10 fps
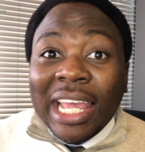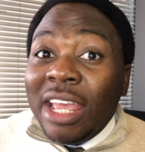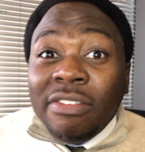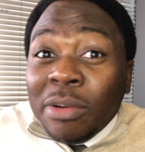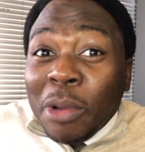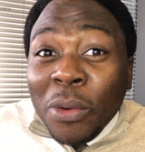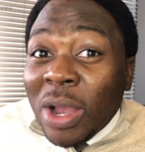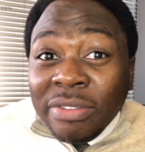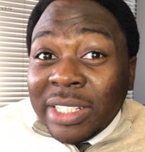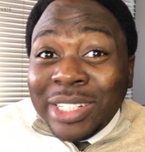Even my
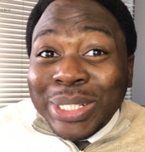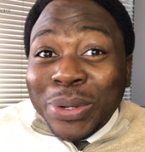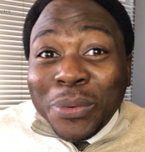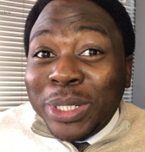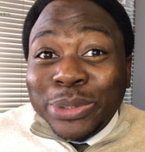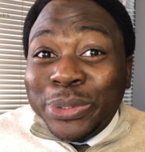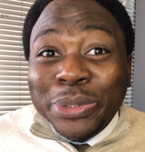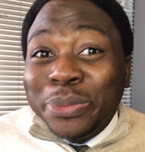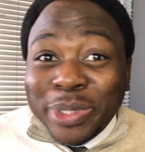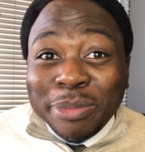wife didn't know what to
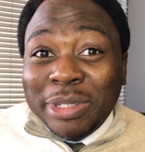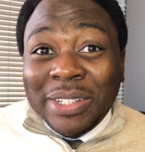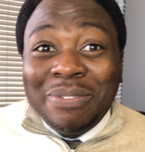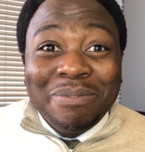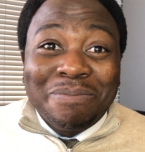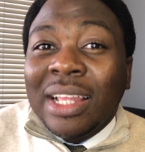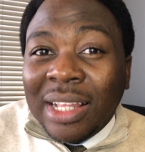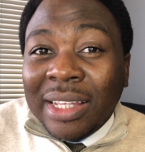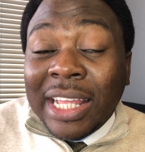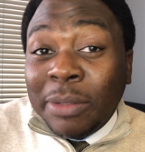do with me.
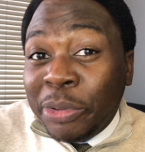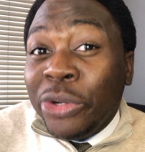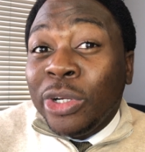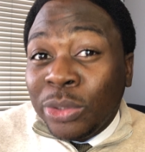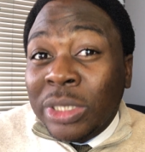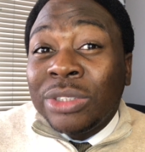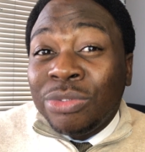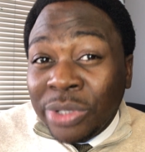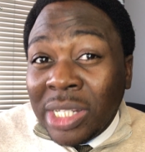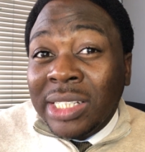That period was
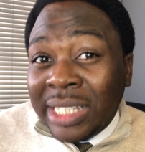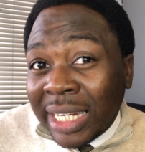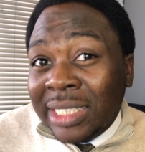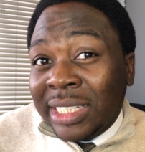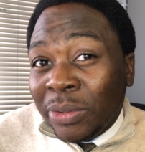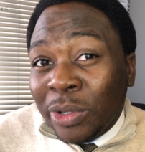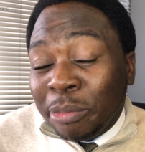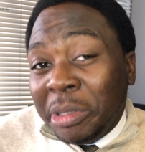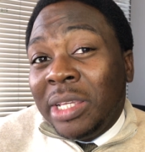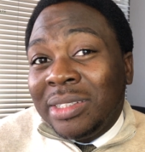really taxing on
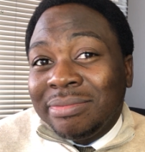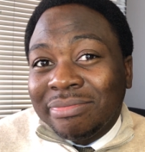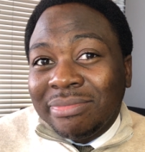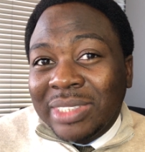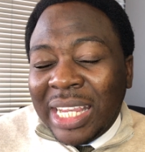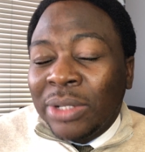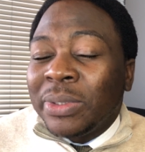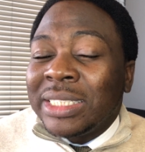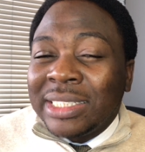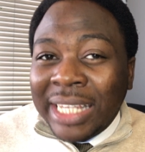me. It
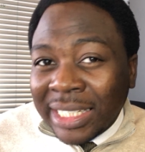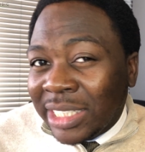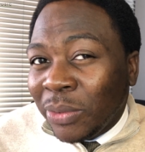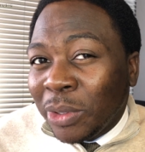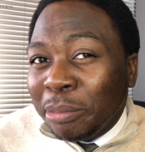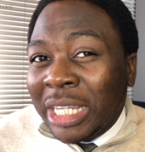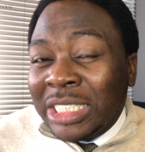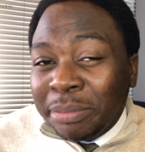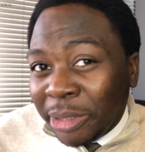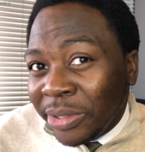was taxing on my
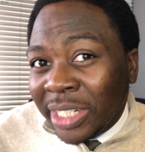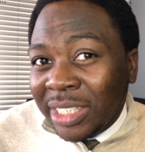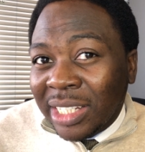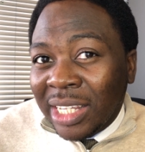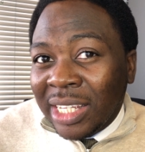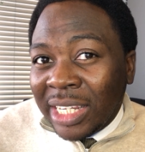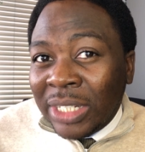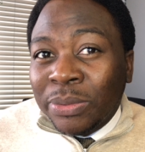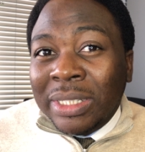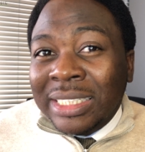spirit.
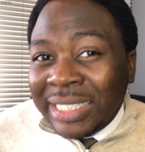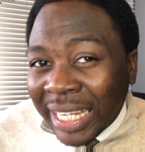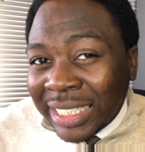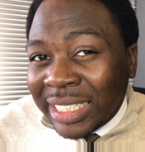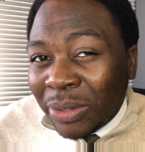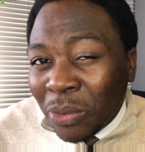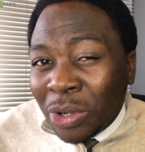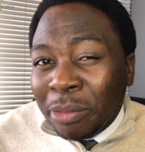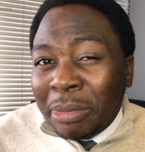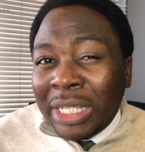It was taxing
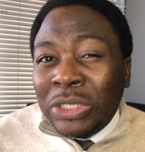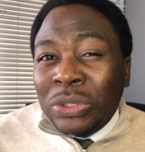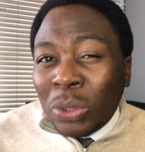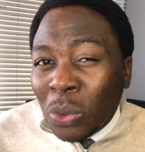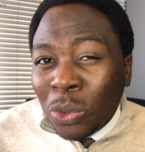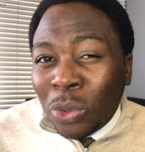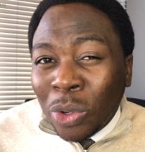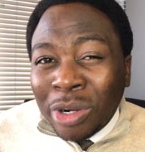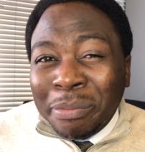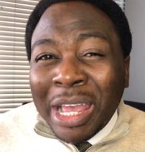on my soul,
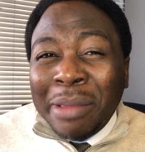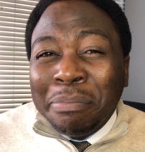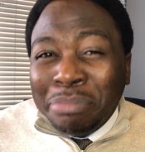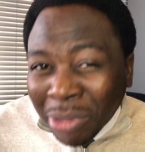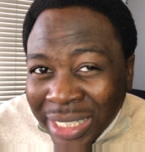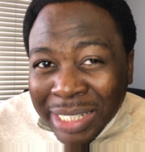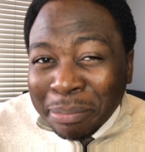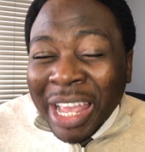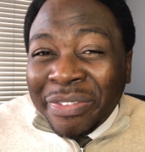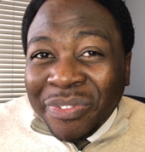on my body,
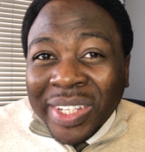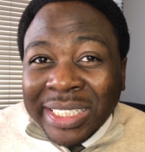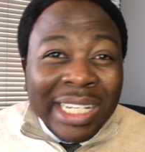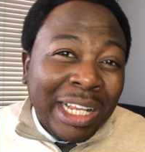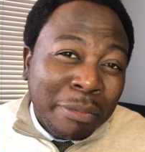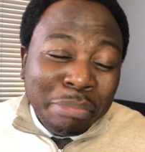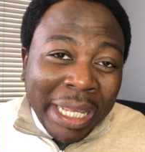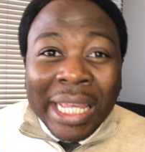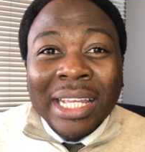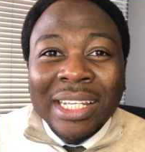my physical
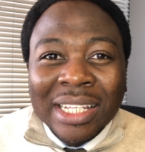being.